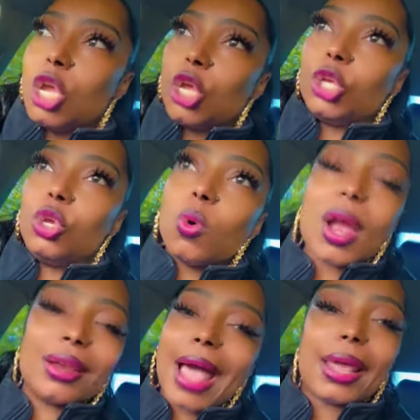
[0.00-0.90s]
you
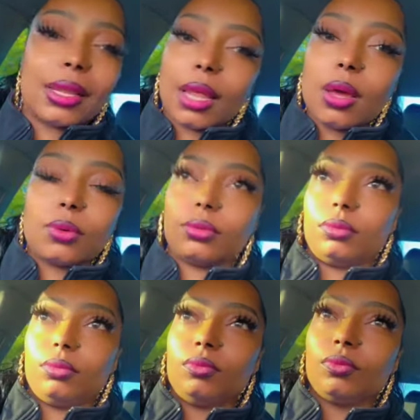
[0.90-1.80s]
are not alone.
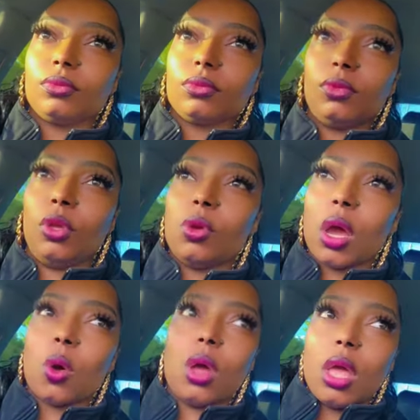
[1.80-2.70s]
You
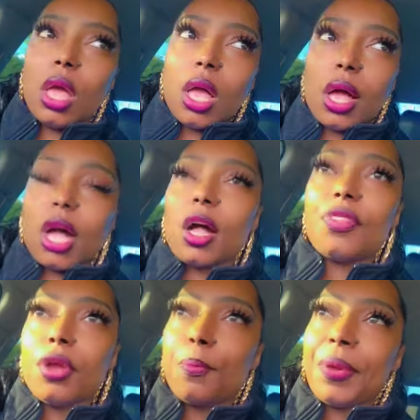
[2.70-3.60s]
know,
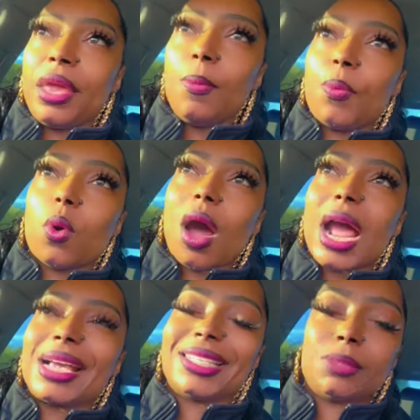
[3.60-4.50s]
other people
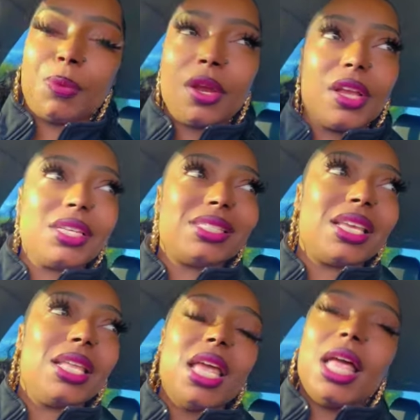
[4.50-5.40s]
are
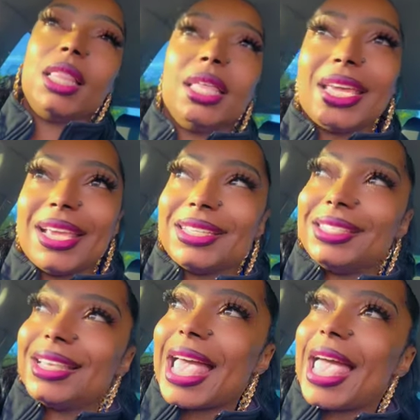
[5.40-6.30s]
experiencing the
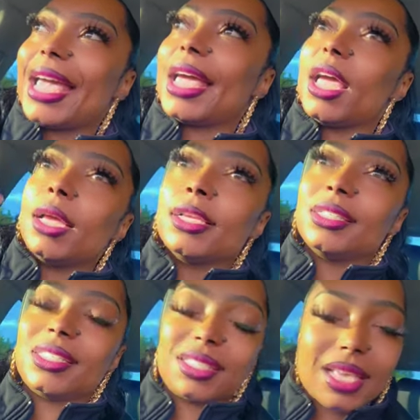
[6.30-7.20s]
exact
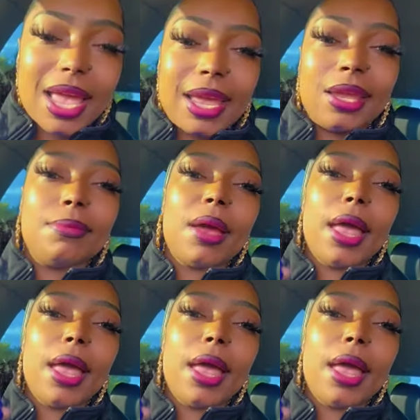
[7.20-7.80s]
same